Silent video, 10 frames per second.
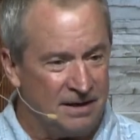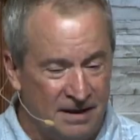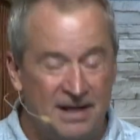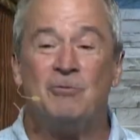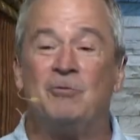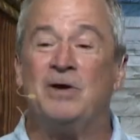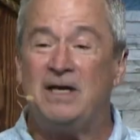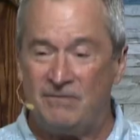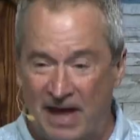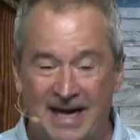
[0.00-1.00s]
get rid
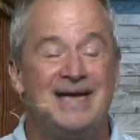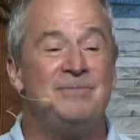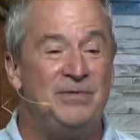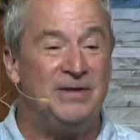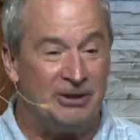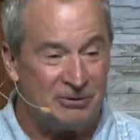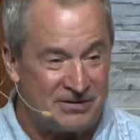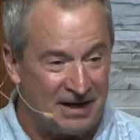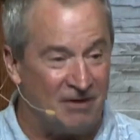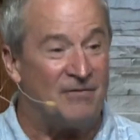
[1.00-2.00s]
of that. Empty
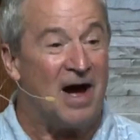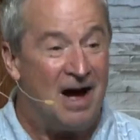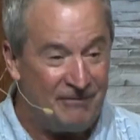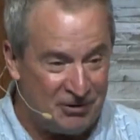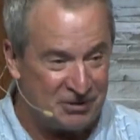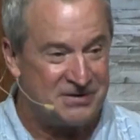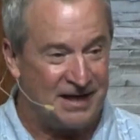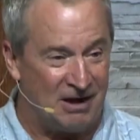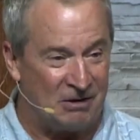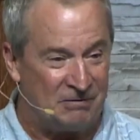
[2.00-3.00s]
yourself of
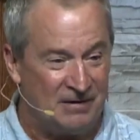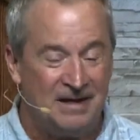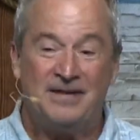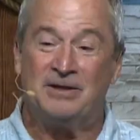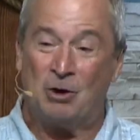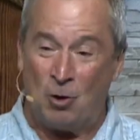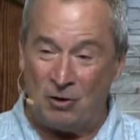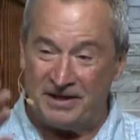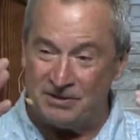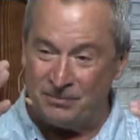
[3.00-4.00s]
yourself that the
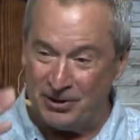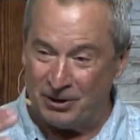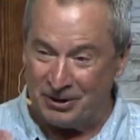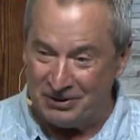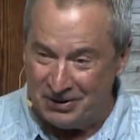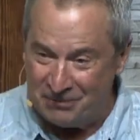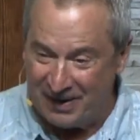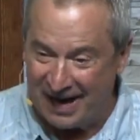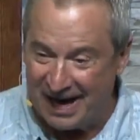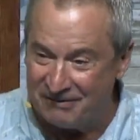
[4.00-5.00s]
Holy Spirit may
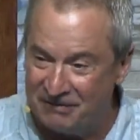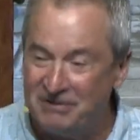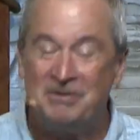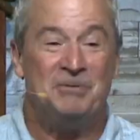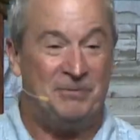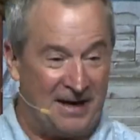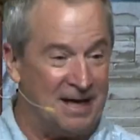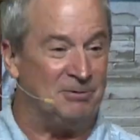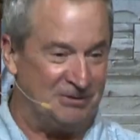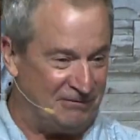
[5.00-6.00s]
have be
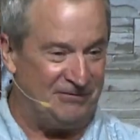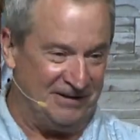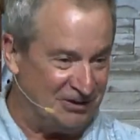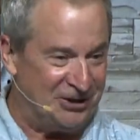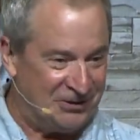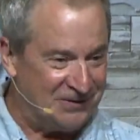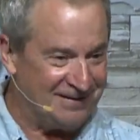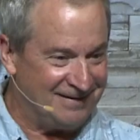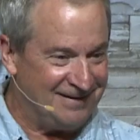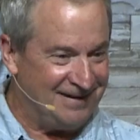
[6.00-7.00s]
able to fill you.
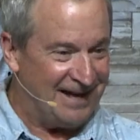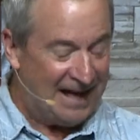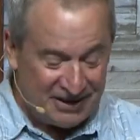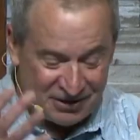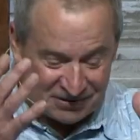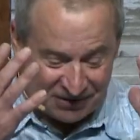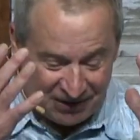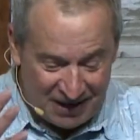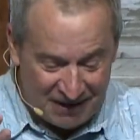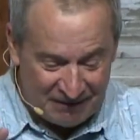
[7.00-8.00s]
And I just
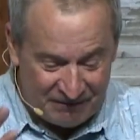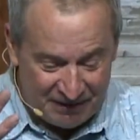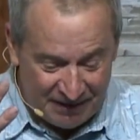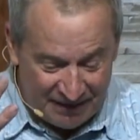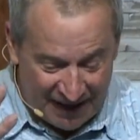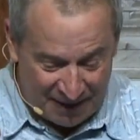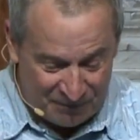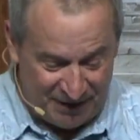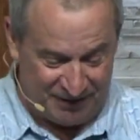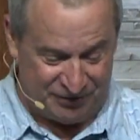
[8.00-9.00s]
love that
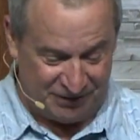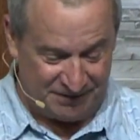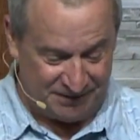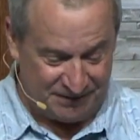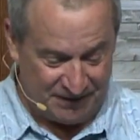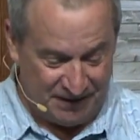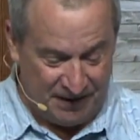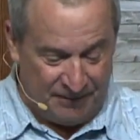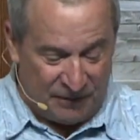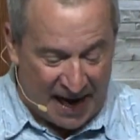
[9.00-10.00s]
picture.
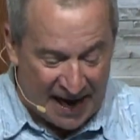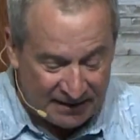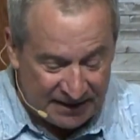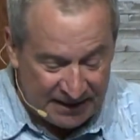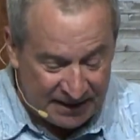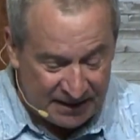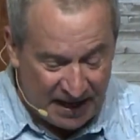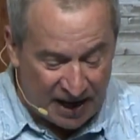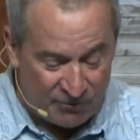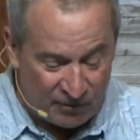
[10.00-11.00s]
Had Leah
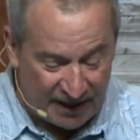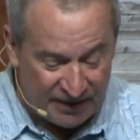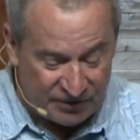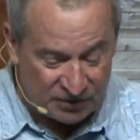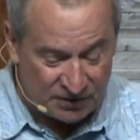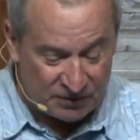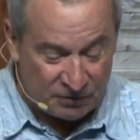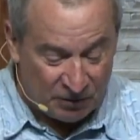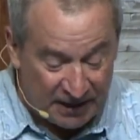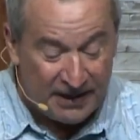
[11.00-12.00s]
and Rachel,
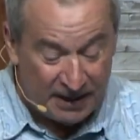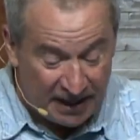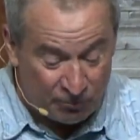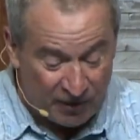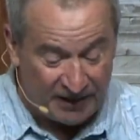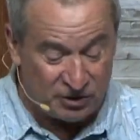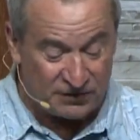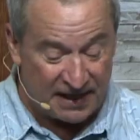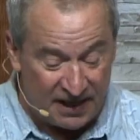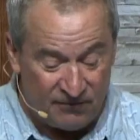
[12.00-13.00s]
Leah and Rachel's
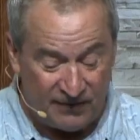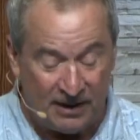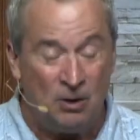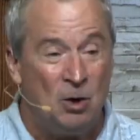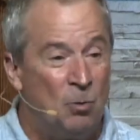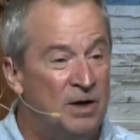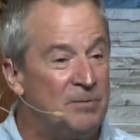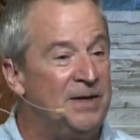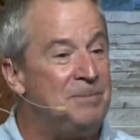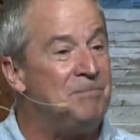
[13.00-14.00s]
envy would have
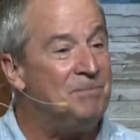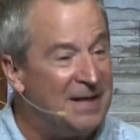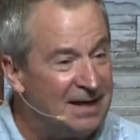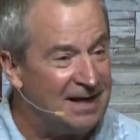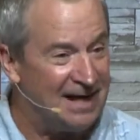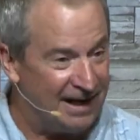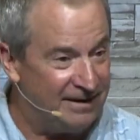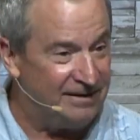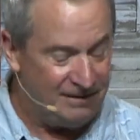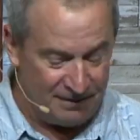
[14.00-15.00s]
been mitigated